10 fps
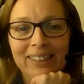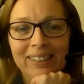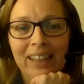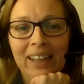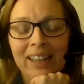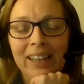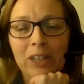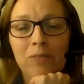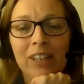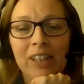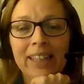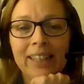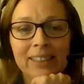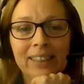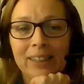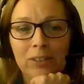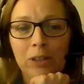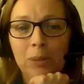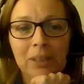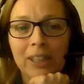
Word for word: yeah, it can really easily, groups,